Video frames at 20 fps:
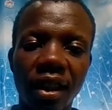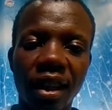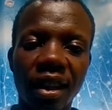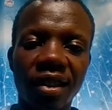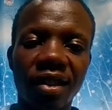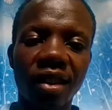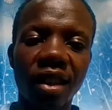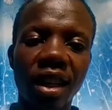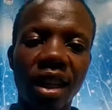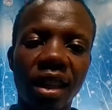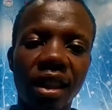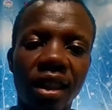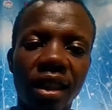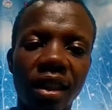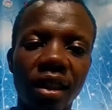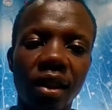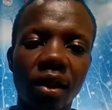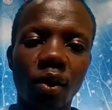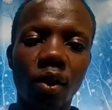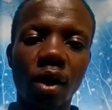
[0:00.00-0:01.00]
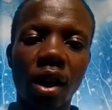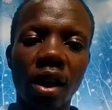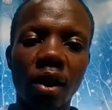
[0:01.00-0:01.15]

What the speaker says: us say that you